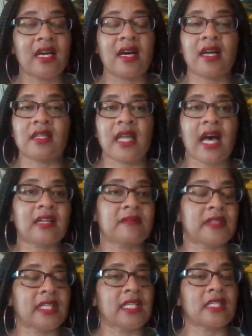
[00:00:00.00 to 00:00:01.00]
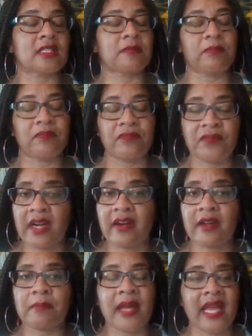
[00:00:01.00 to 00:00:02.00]
very painful experiences that
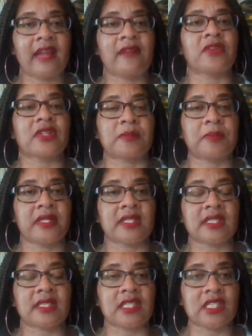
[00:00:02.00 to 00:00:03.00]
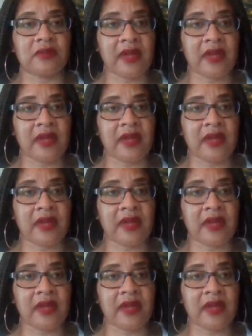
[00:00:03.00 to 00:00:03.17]
you've had in the workplace